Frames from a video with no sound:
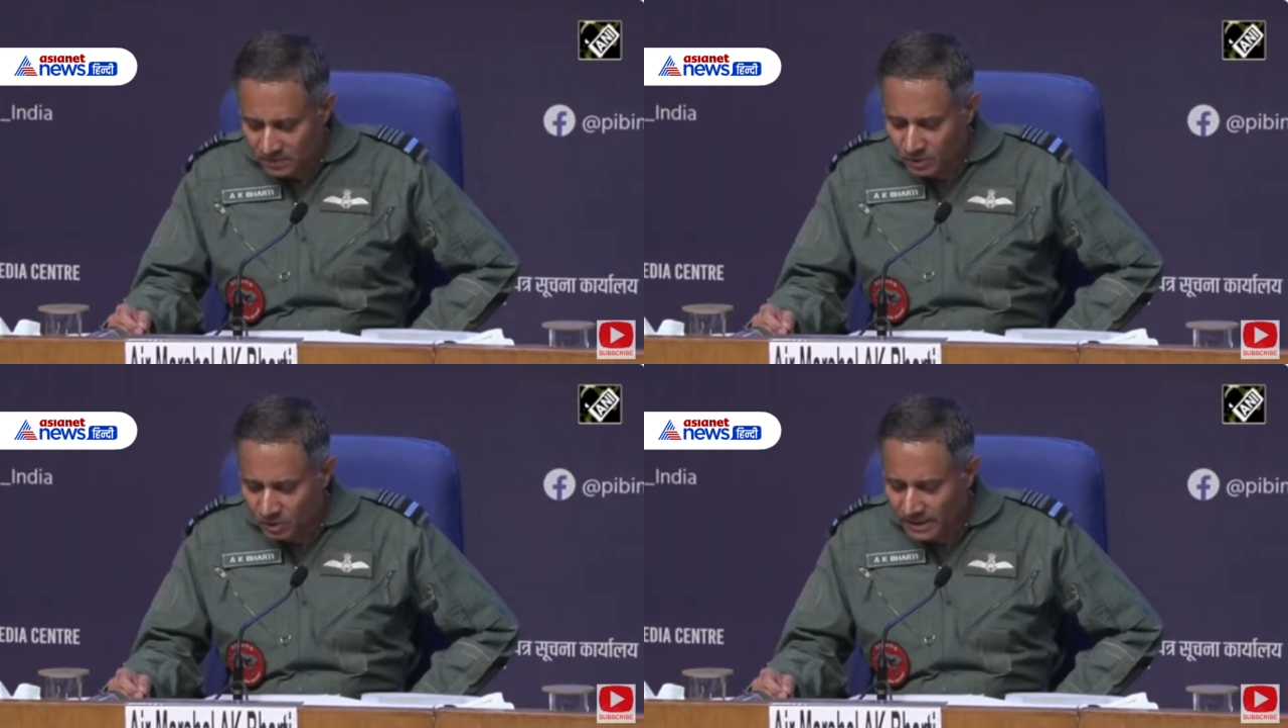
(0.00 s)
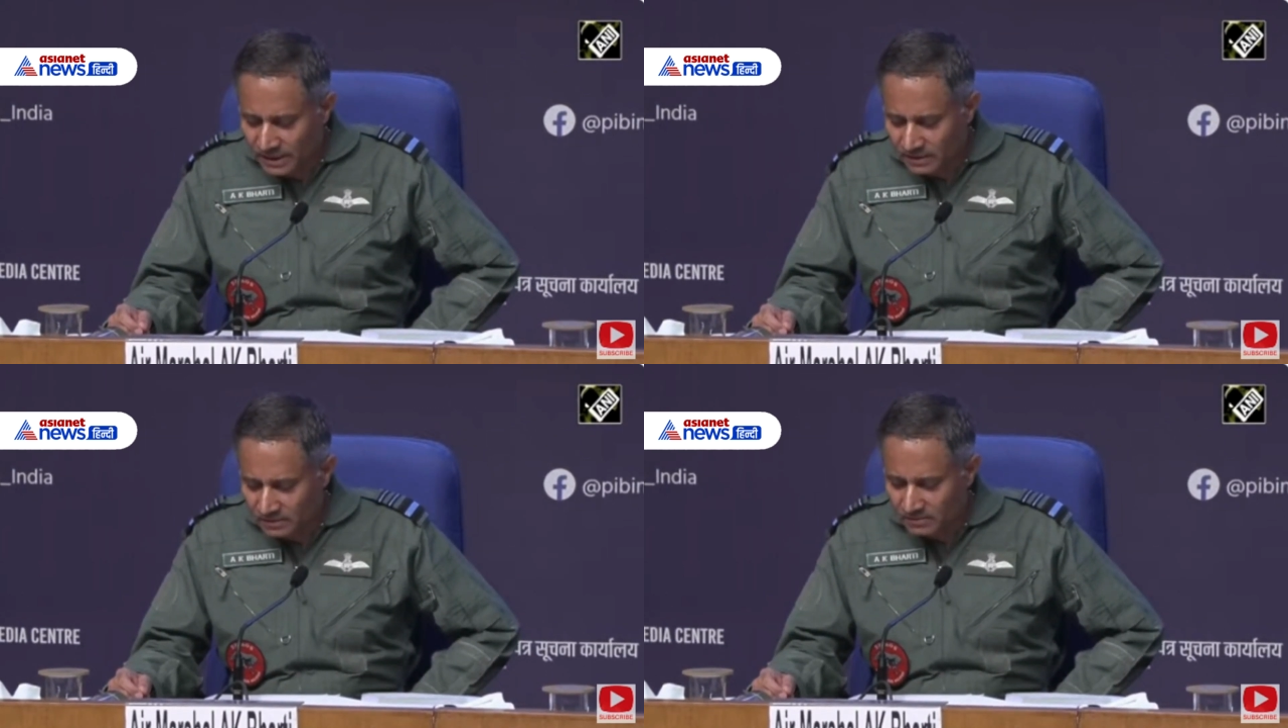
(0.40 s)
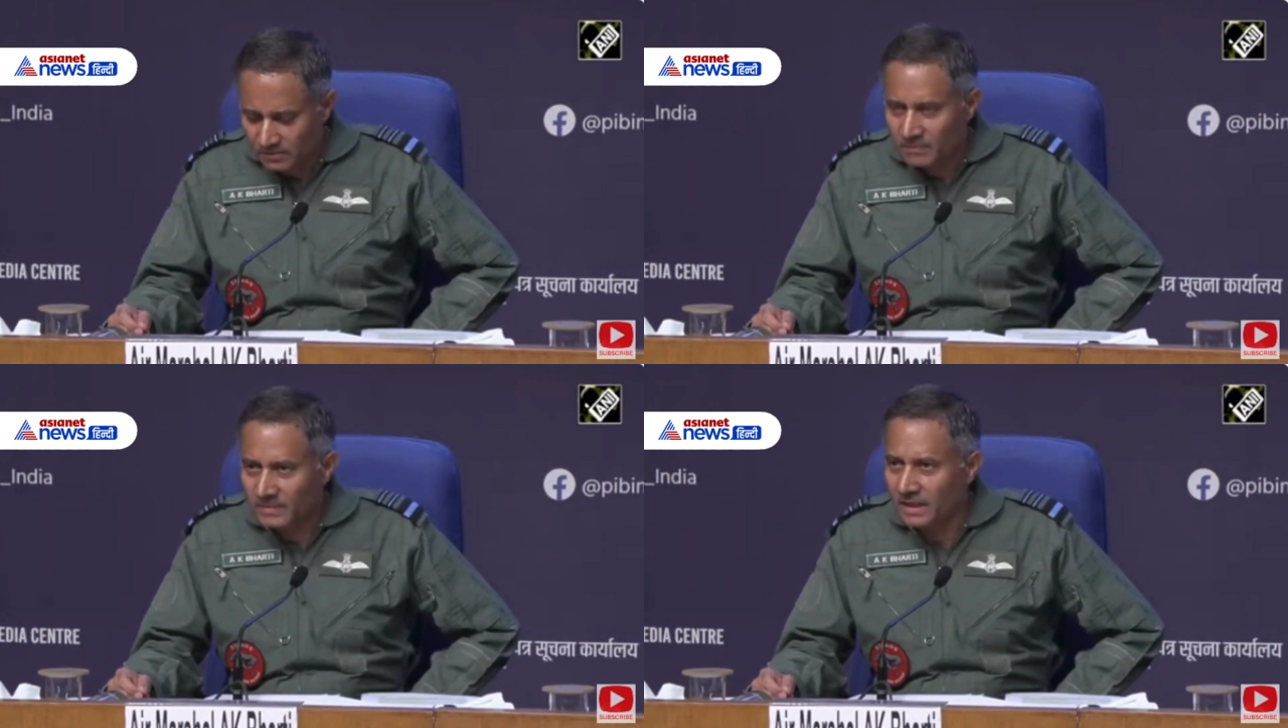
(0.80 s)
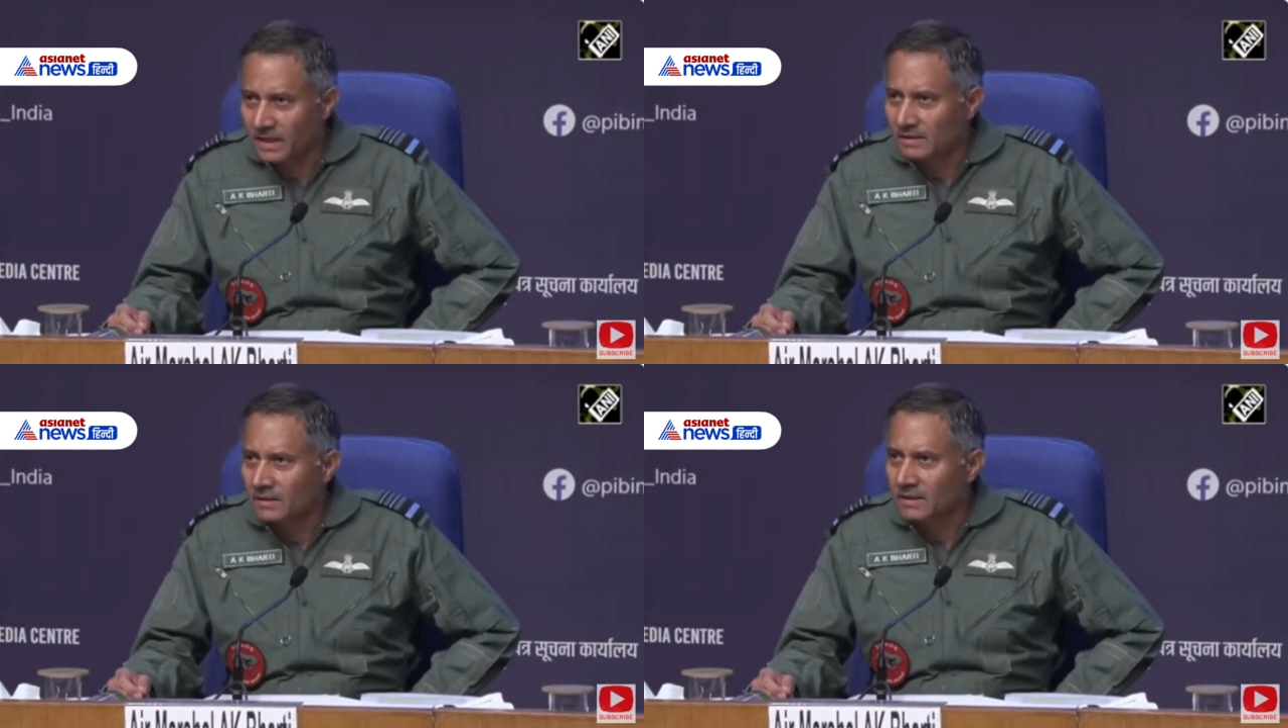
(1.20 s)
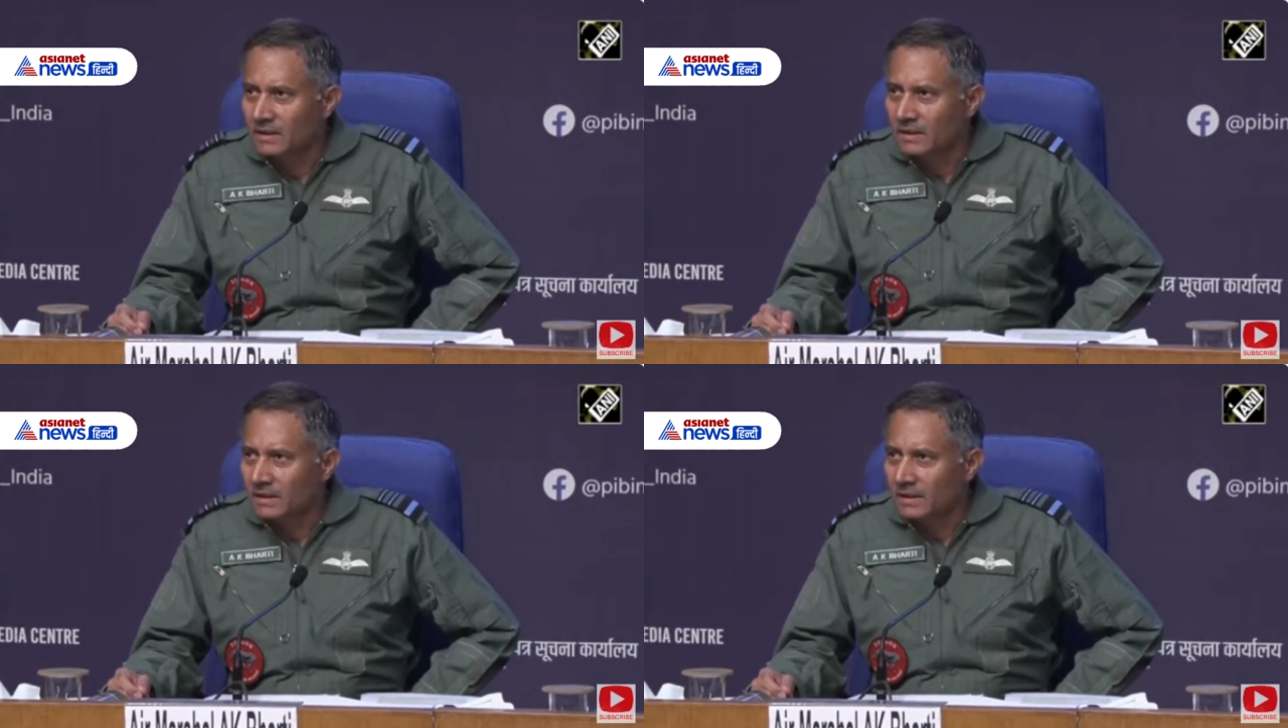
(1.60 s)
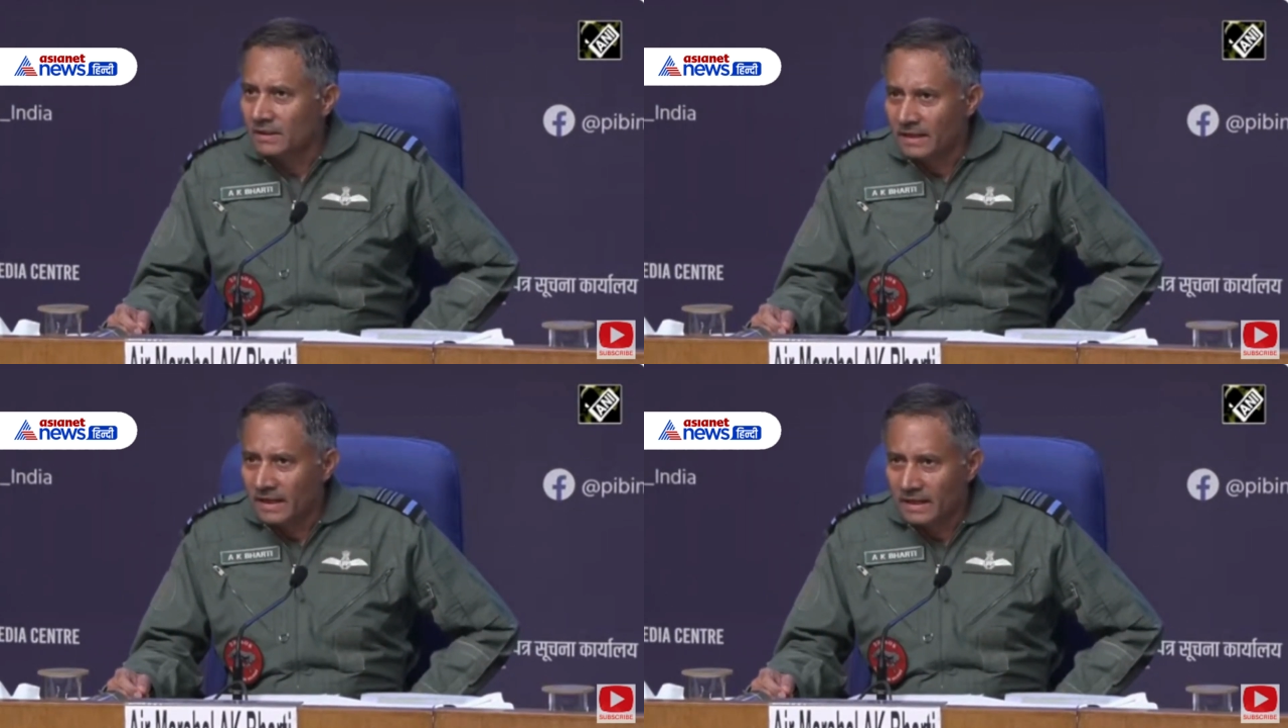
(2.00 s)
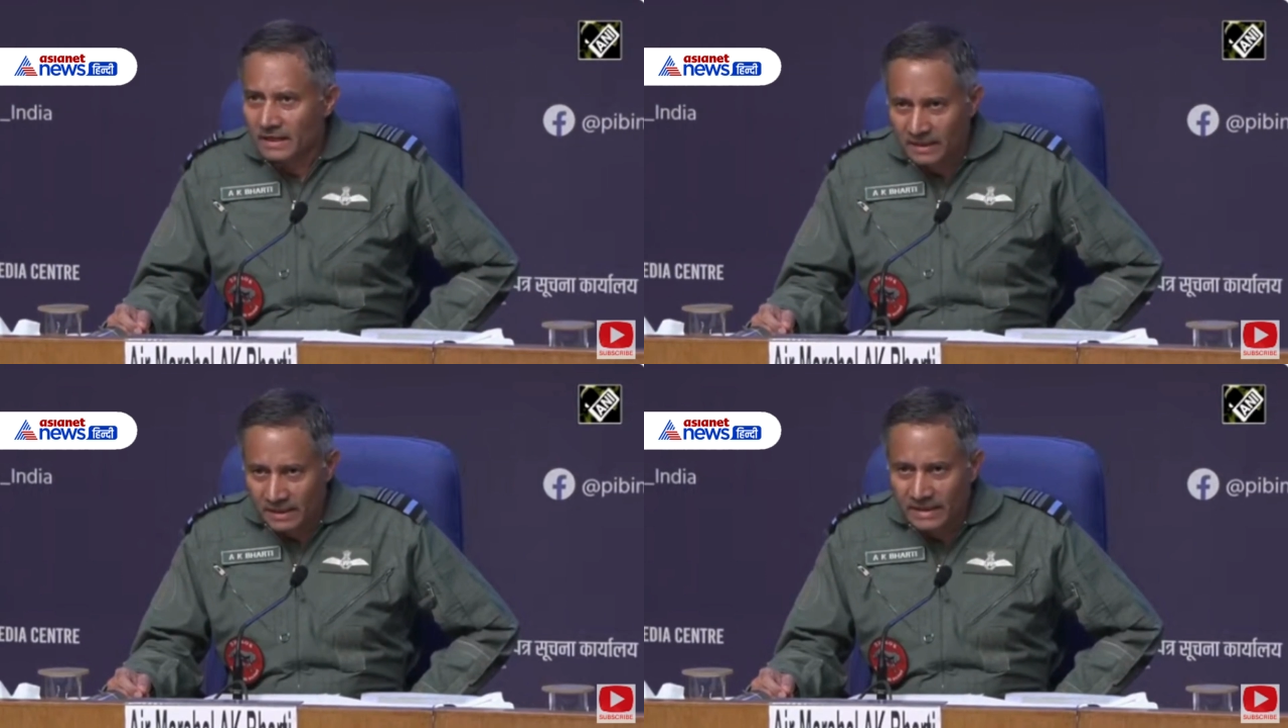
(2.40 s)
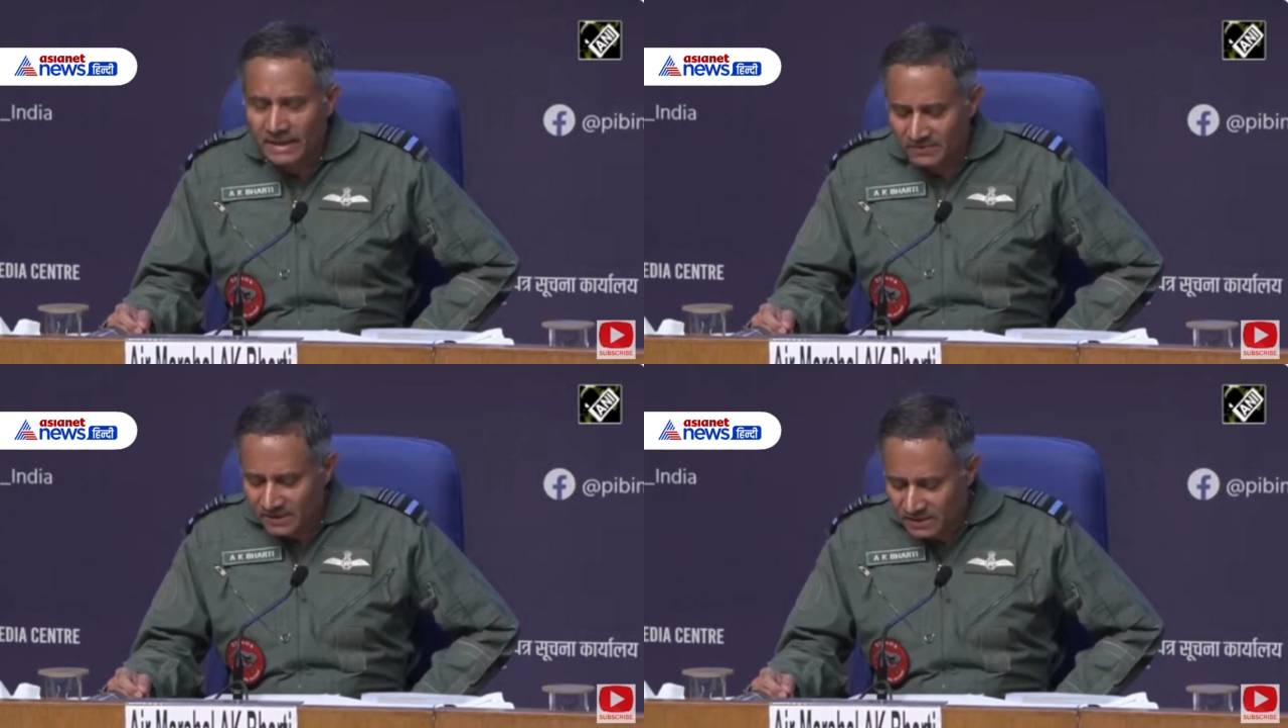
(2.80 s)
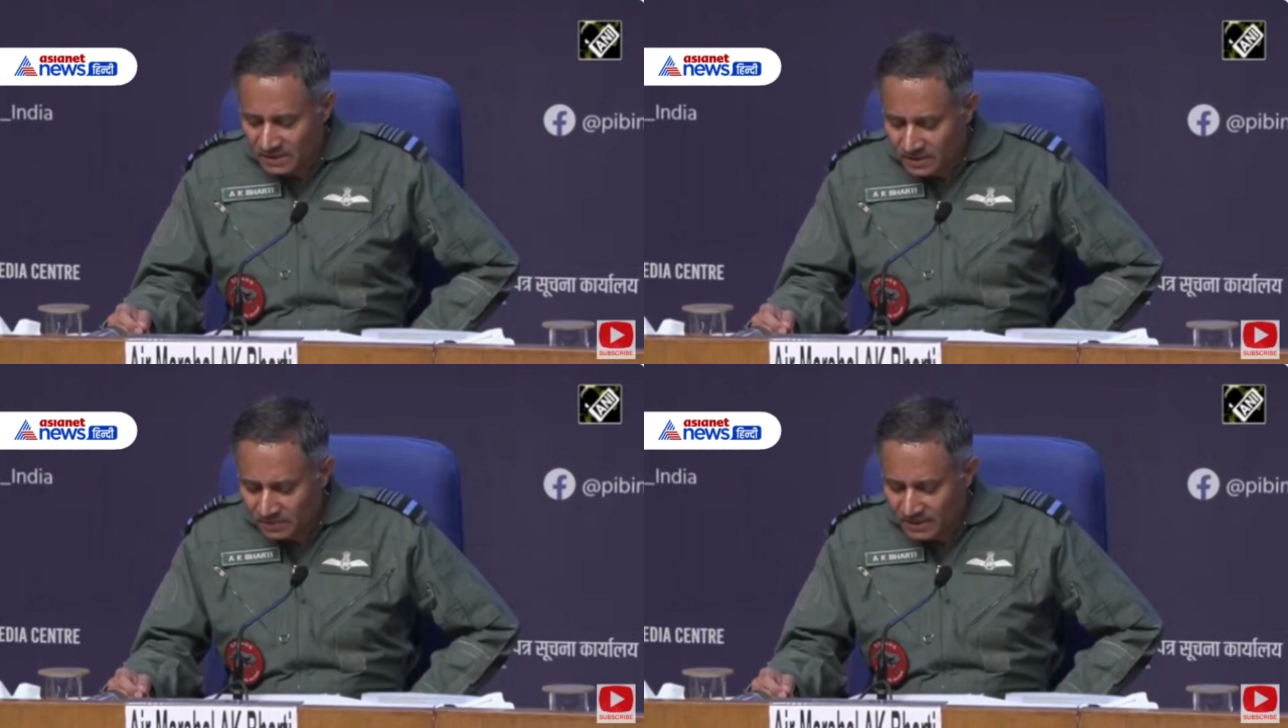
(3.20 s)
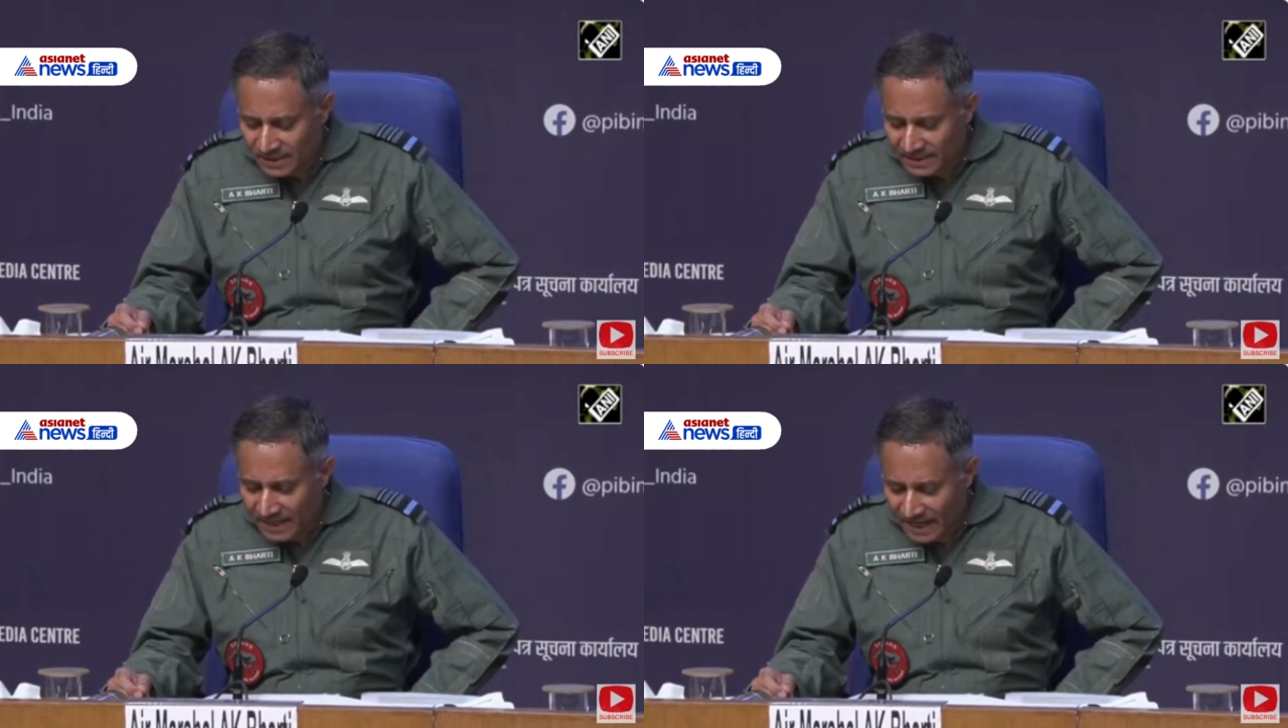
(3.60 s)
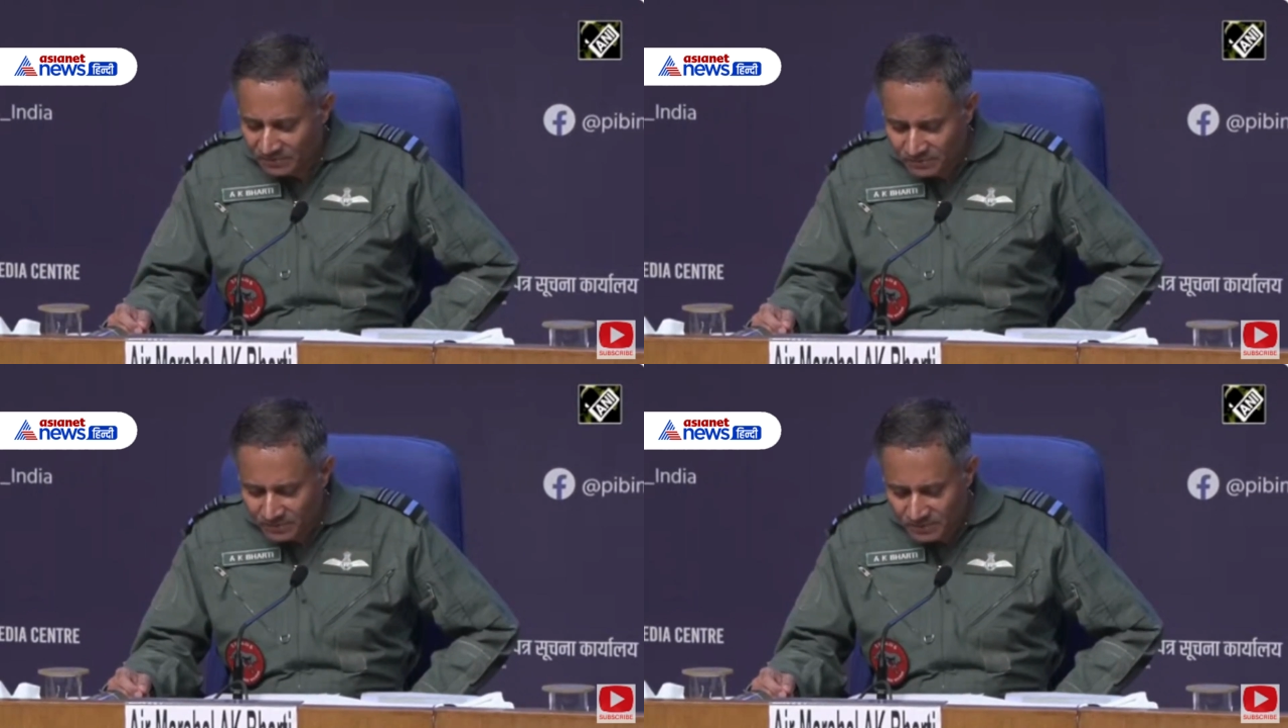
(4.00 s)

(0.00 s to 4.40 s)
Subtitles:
using the air defense systems that they have,